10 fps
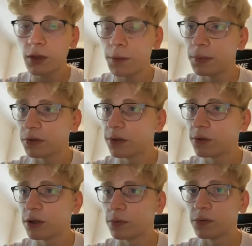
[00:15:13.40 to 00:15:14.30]
Besides your
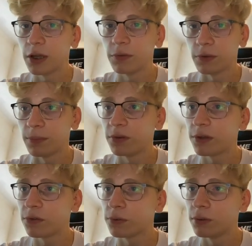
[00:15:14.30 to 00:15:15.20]
9 to 5 or
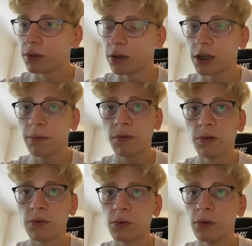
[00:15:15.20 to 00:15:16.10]
besides school. Like, I'm still in
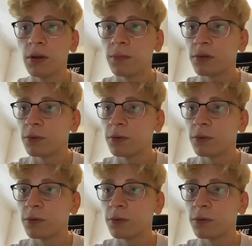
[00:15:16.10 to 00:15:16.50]
school and I'm still